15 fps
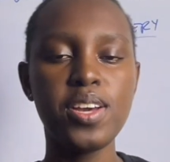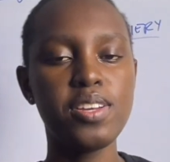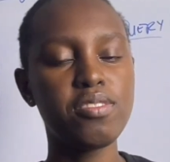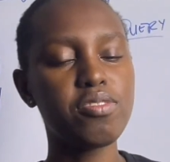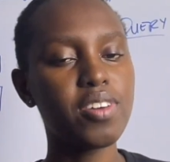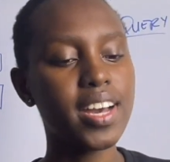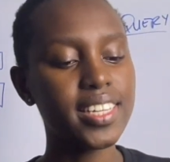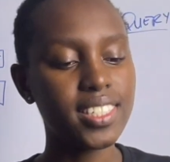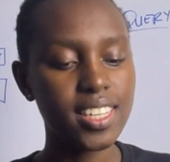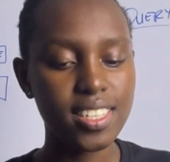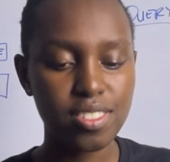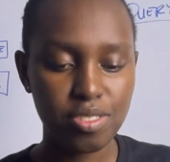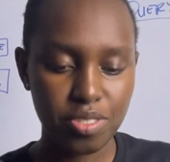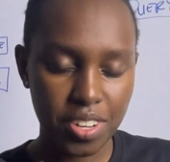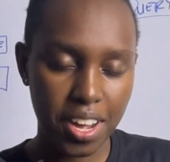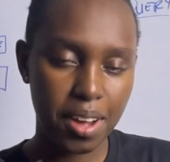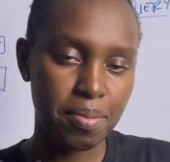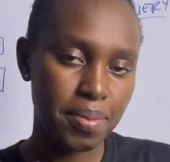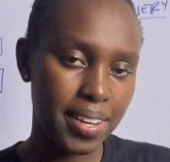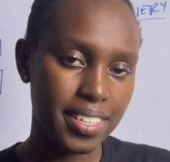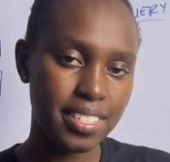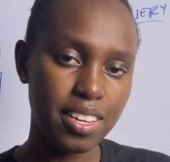So I just took off
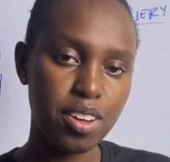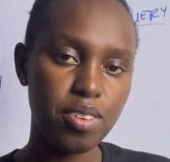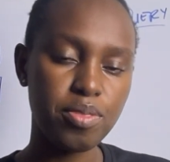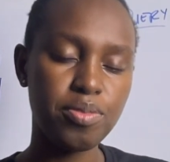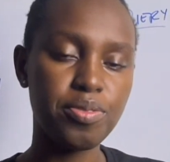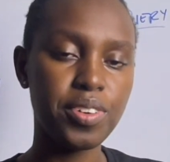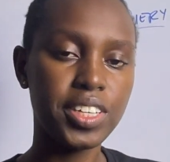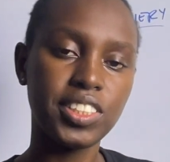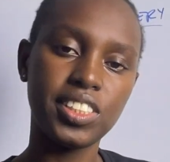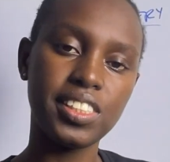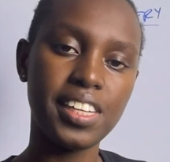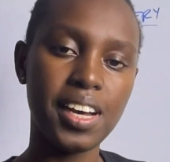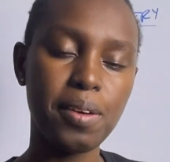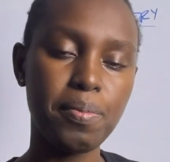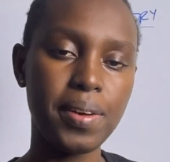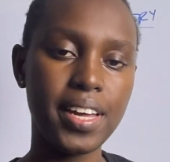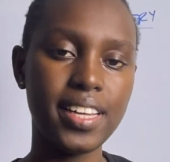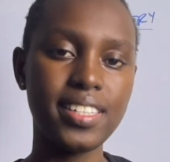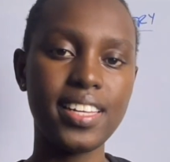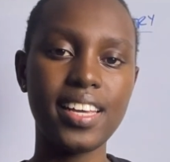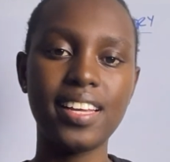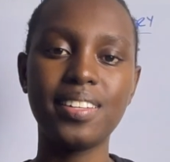myself, freshen up,
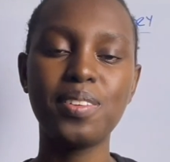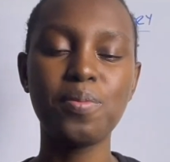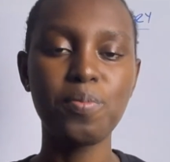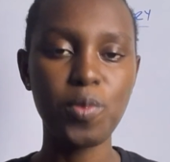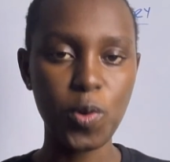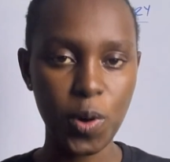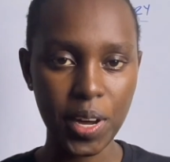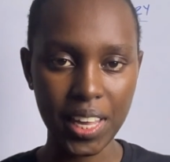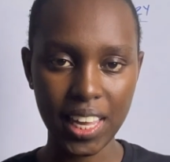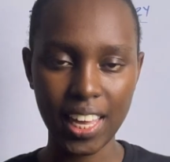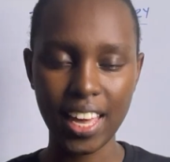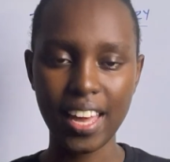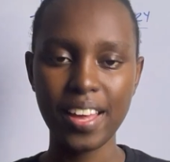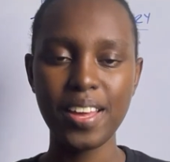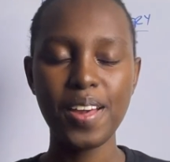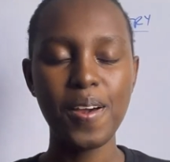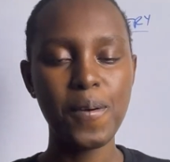and then got here.